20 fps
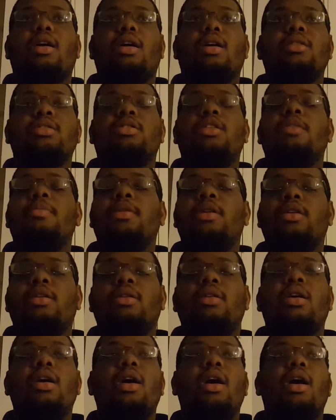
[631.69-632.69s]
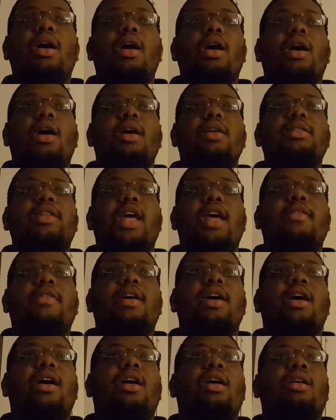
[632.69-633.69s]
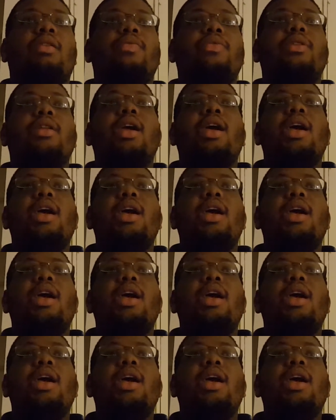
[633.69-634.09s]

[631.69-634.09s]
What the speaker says: contributor, David Hell.